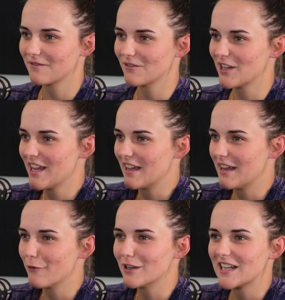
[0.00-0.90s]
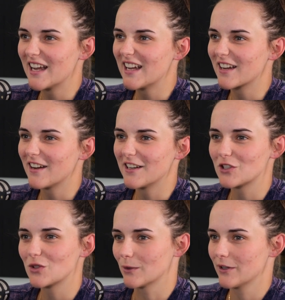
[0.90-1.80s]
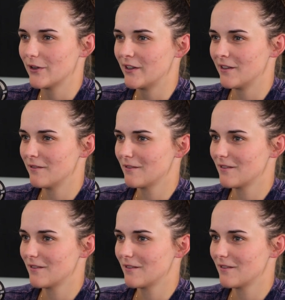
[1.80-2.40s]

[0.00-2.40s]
every day I kind of saw her